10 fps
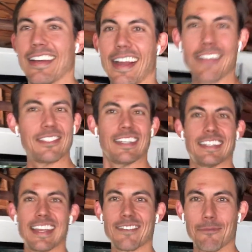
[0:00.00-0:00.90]
I haven't seen
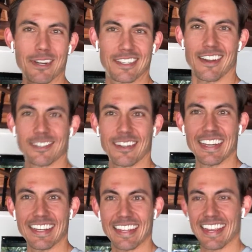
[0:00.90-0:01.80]
Dan. Where's Concrete
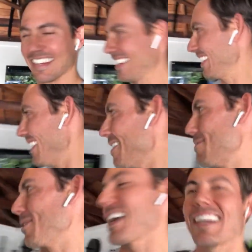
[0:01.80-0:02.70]
Head Dan?
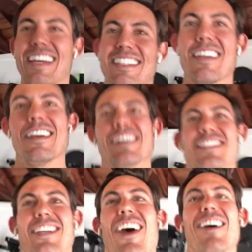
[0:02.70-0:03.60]
Okay, guys.
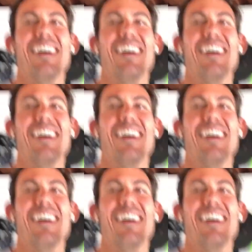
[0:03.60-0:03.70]
So,